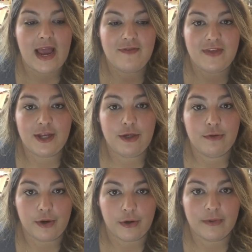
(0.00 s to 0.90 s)
and then
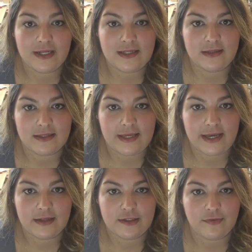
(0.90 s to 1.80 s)
you go into the
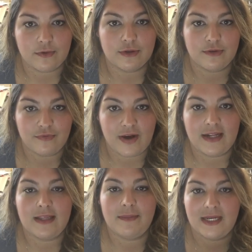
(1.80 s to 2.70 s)
scans folder to
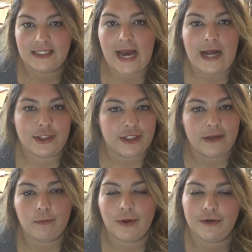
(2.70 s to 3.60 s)
find them and attach
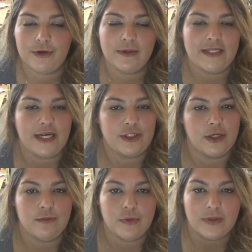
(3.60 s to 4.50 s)
them, whether you're
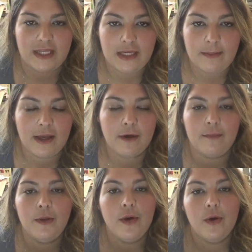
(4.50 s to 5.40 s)
attaching them to an
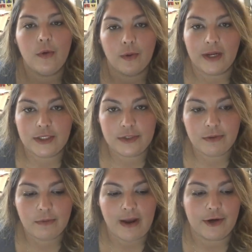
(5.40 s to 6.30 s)
email or
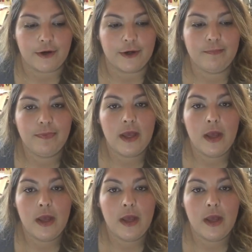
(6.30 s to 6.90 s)
into a record.